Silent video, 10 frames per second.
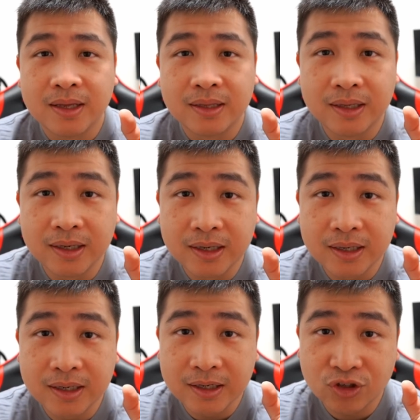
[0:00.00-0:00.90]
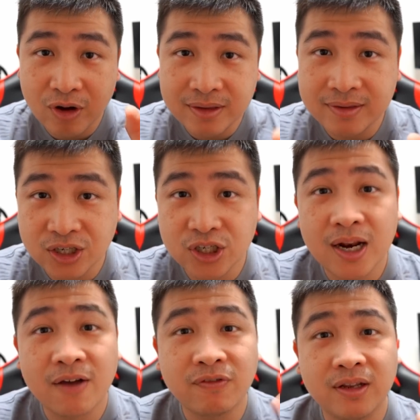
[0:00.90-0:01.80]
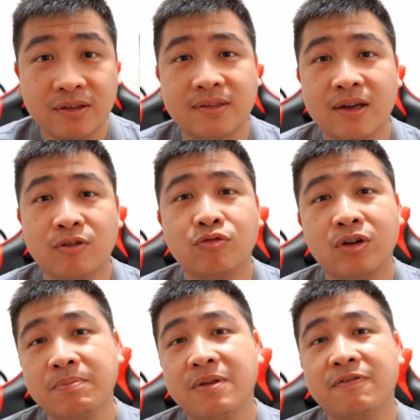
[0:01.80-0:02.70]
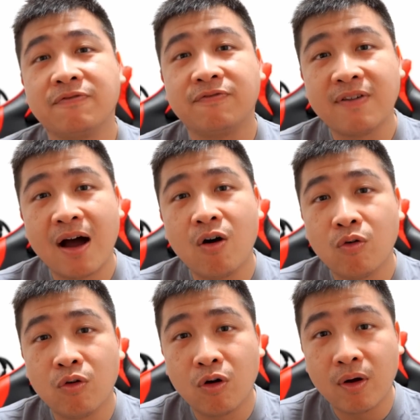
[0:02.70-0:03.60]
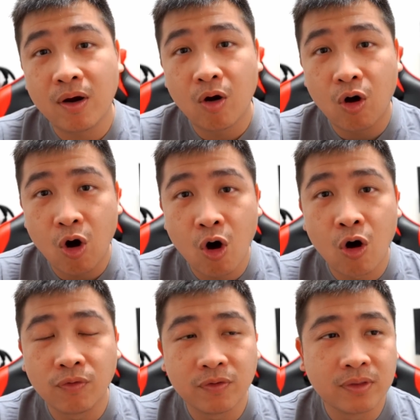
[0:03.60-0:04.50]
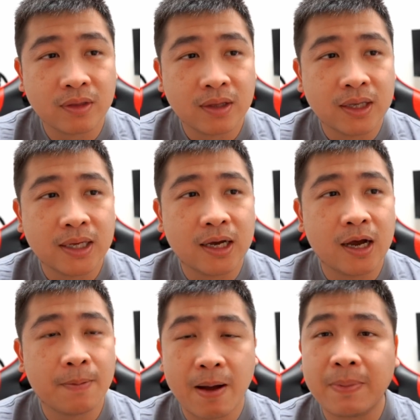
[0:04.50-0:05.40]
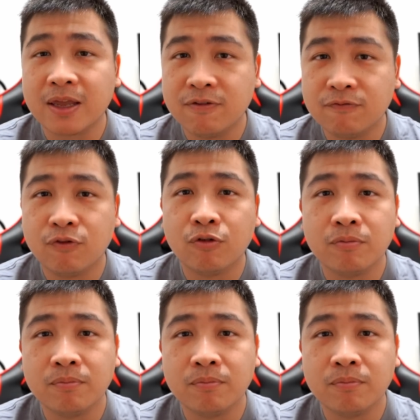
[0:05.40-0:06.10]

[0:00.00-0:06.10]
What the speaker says: the transaction after they sell couldn't be found on public info,